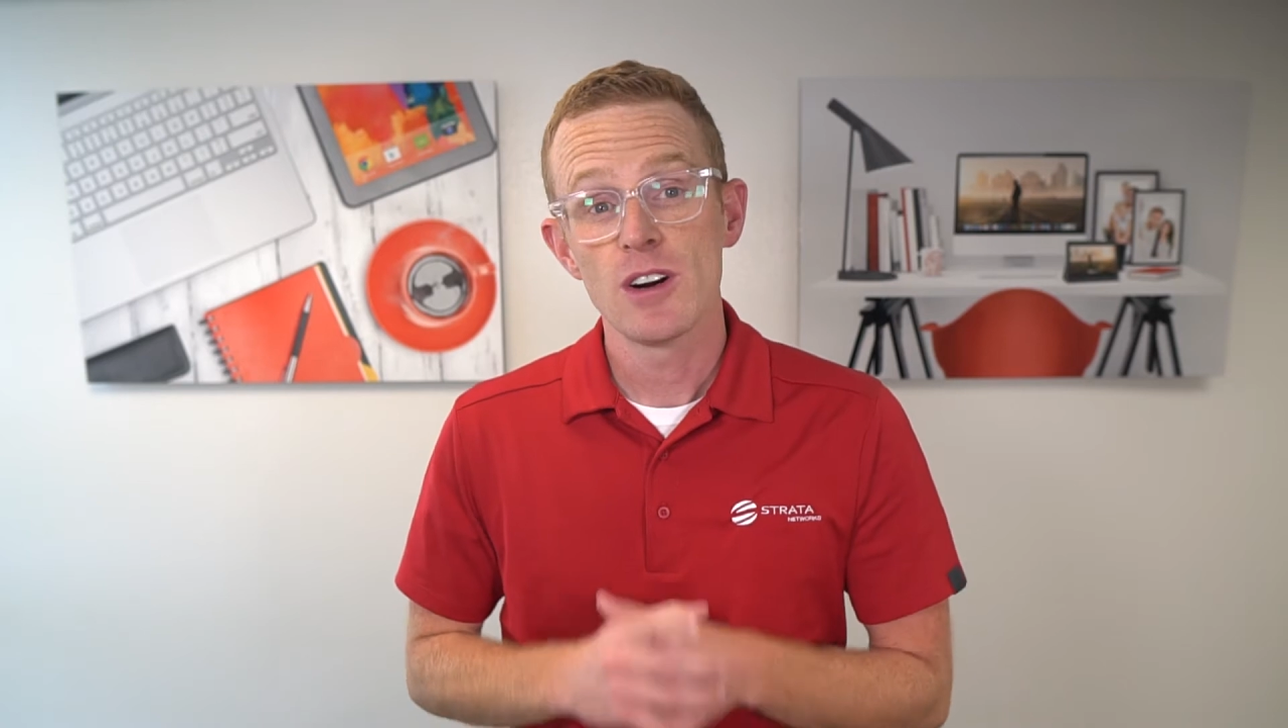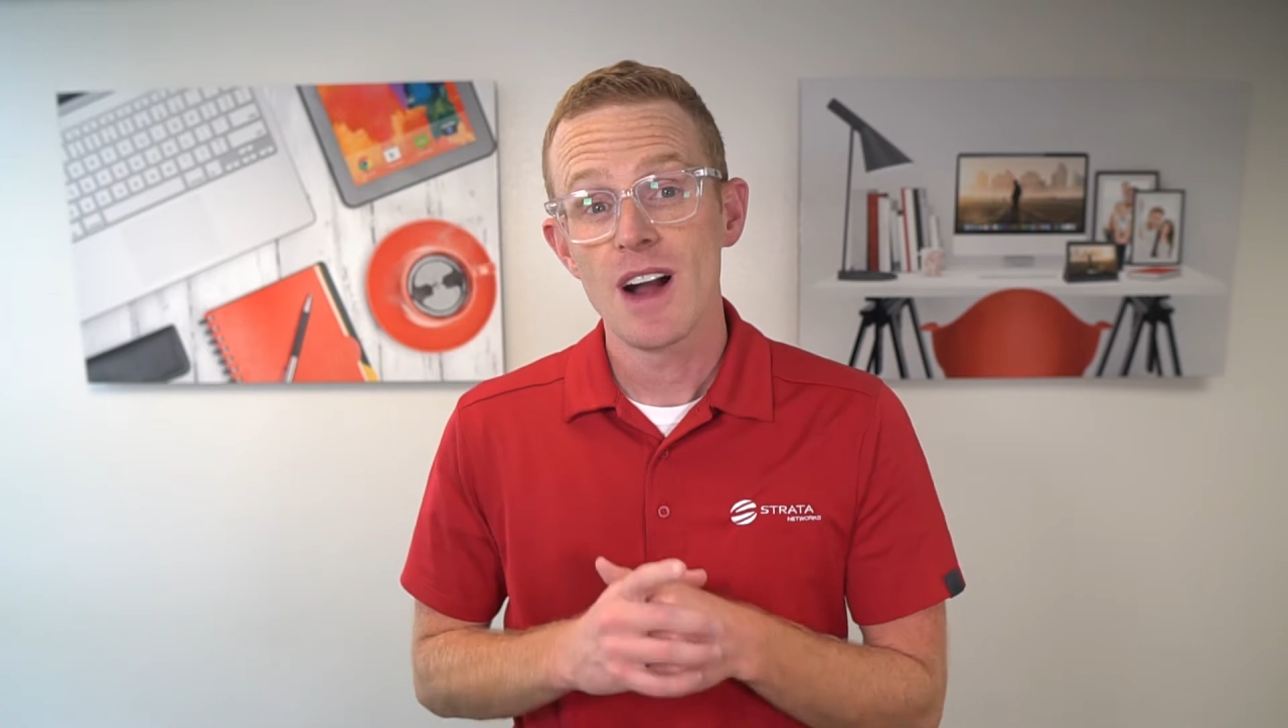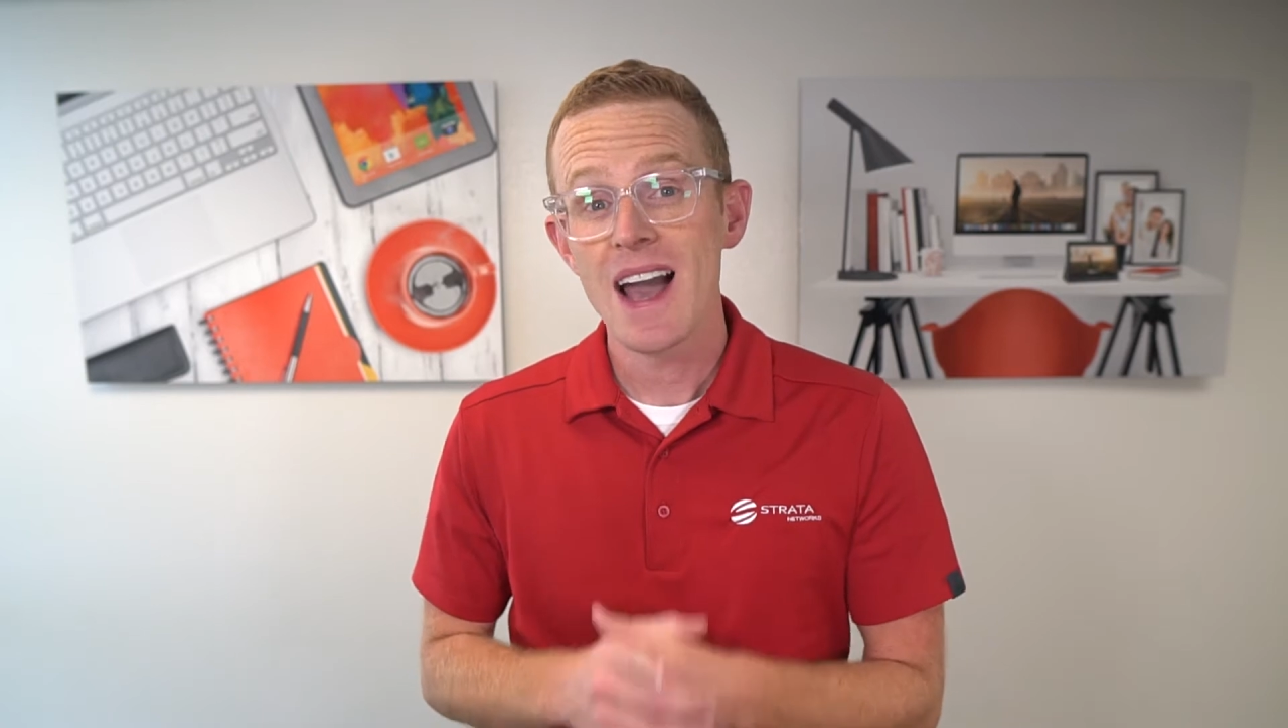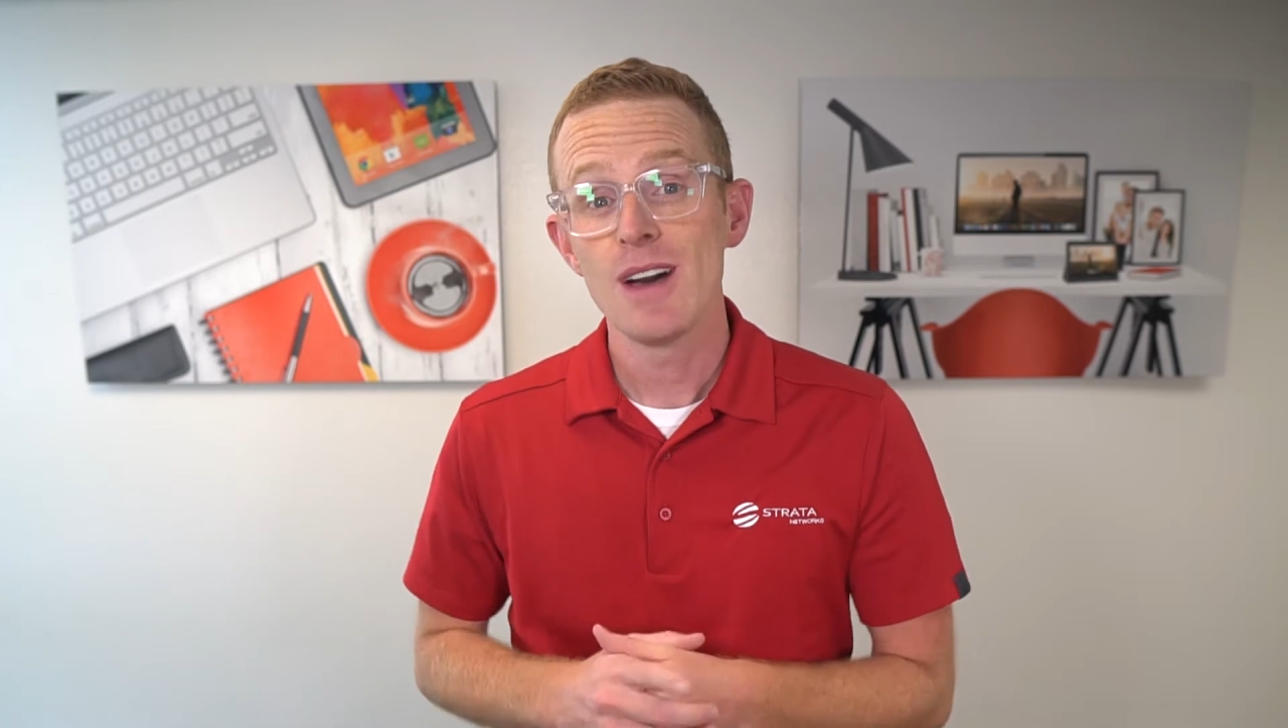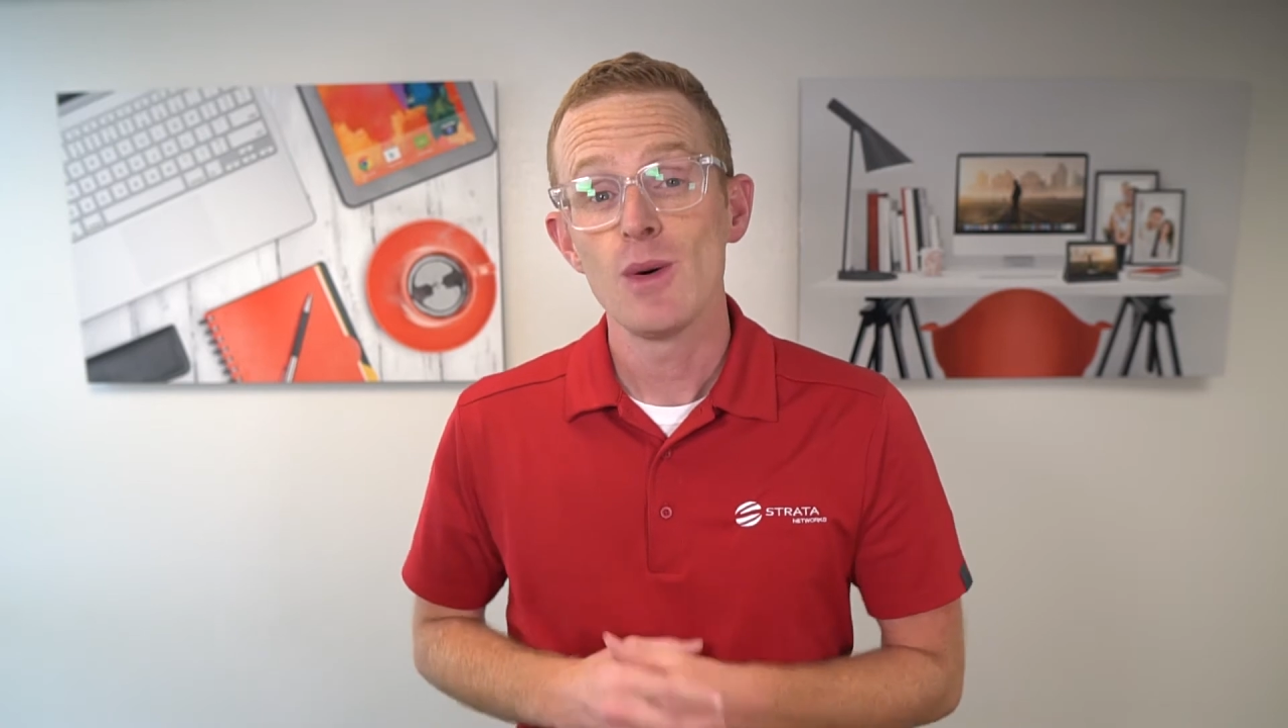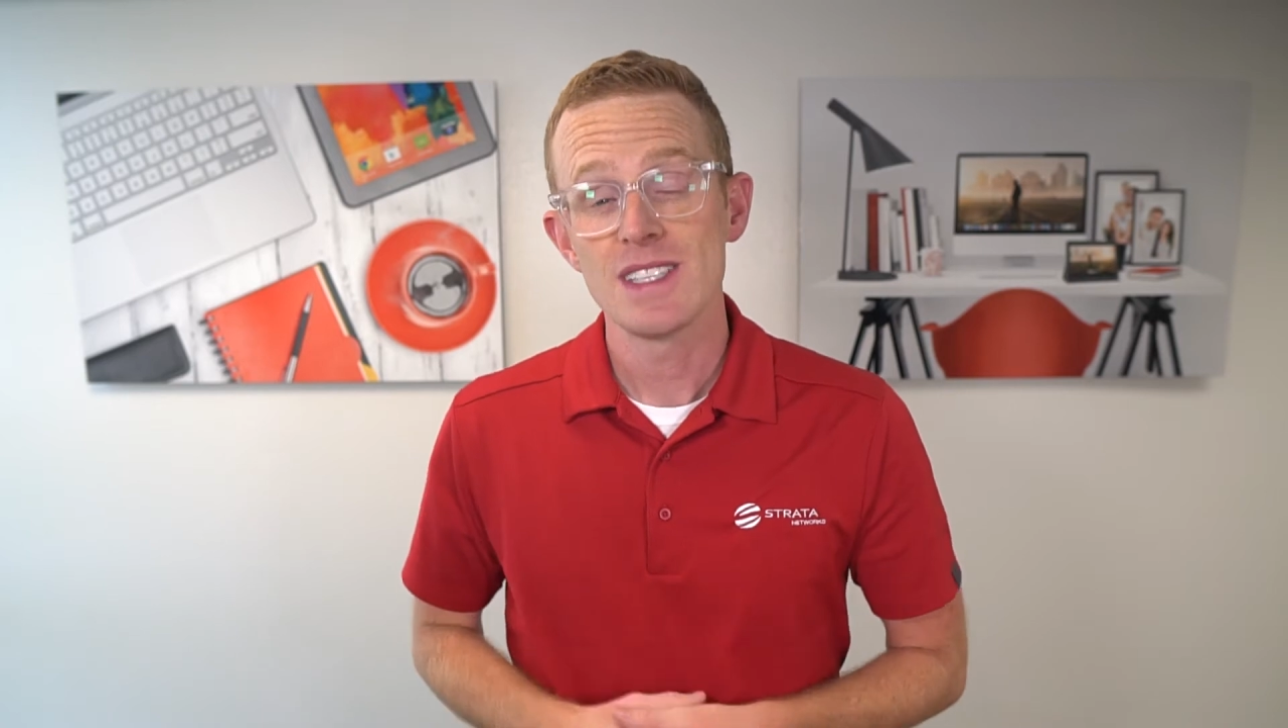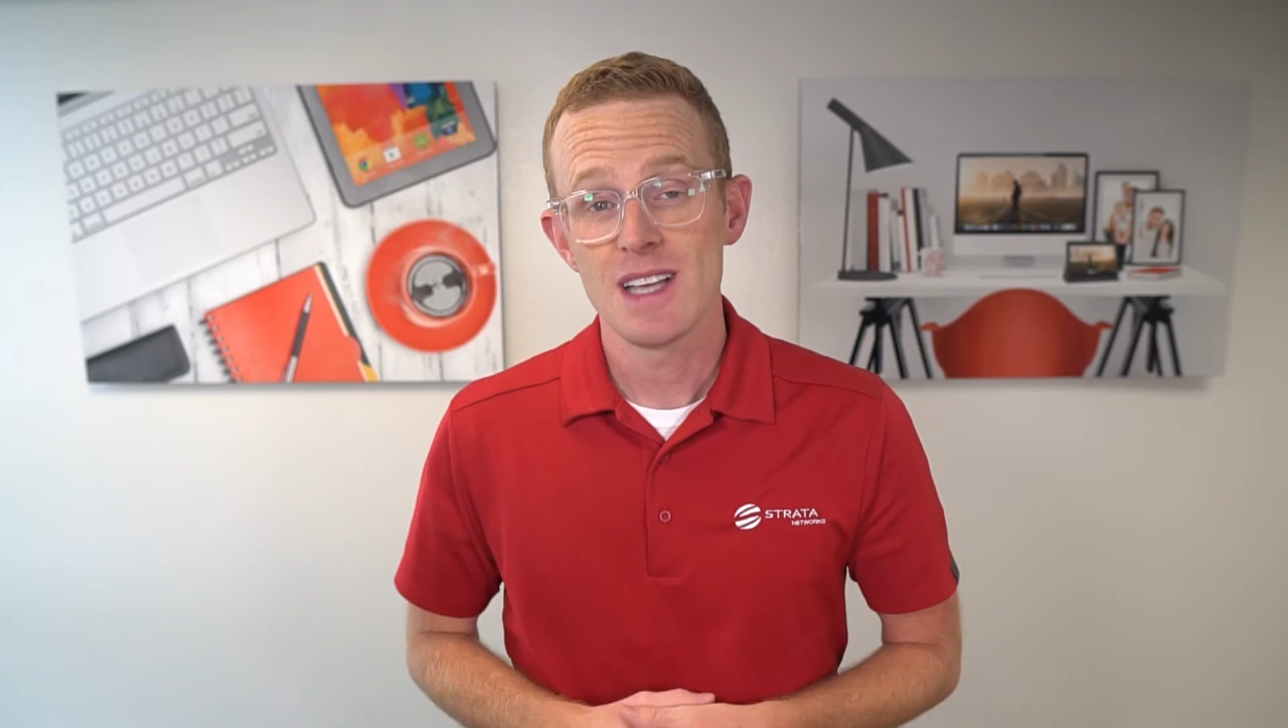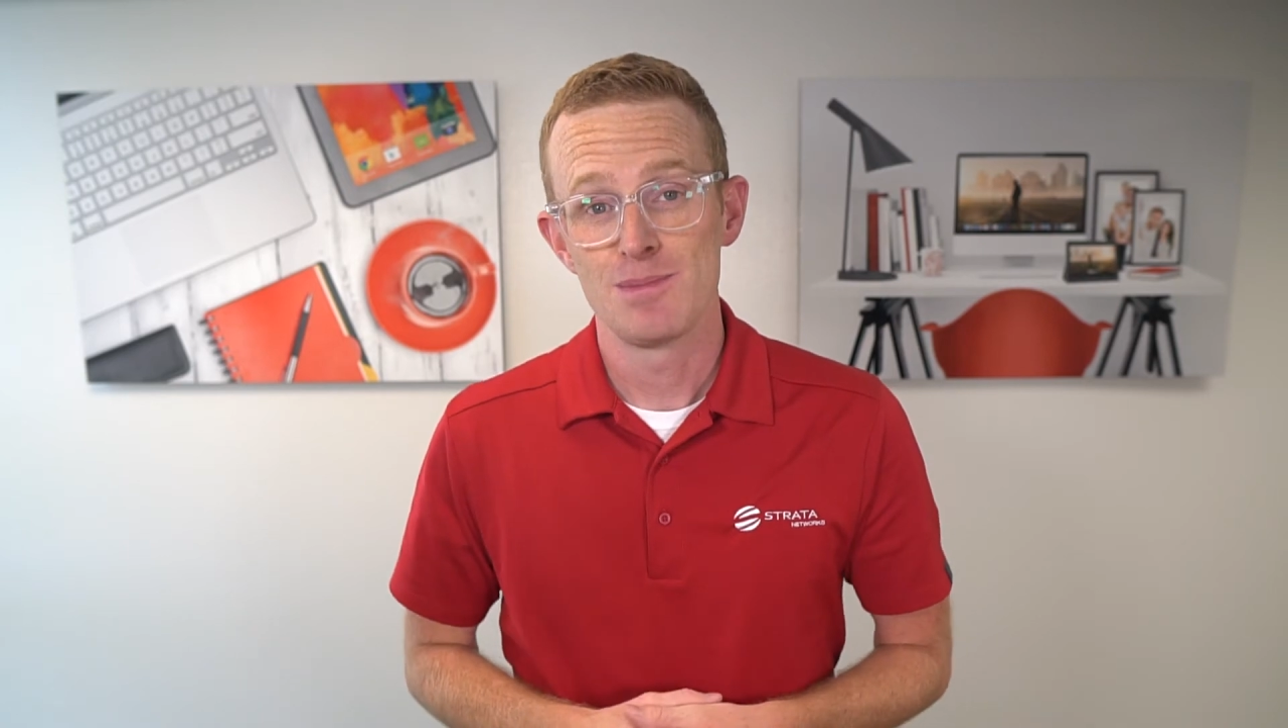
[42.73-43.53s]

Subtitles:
or iOS